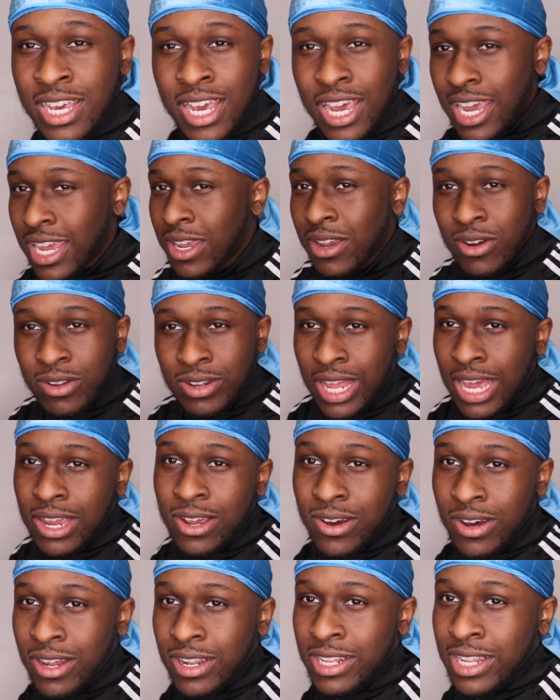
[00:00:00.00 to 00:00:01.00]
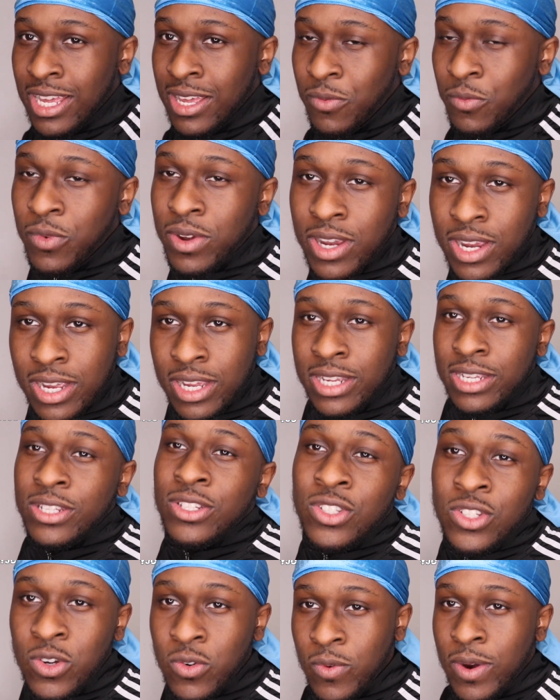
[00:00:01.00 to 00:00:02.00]
and you don't like all that, man, it's
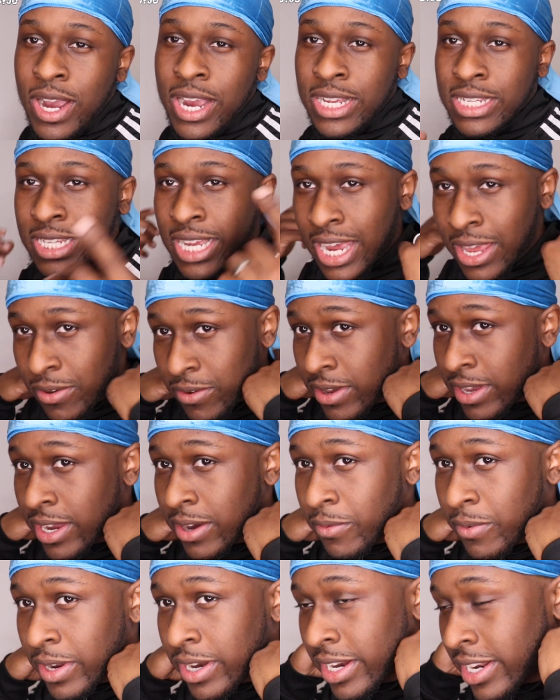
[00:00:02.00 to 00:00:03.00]
two ways how you can get rid of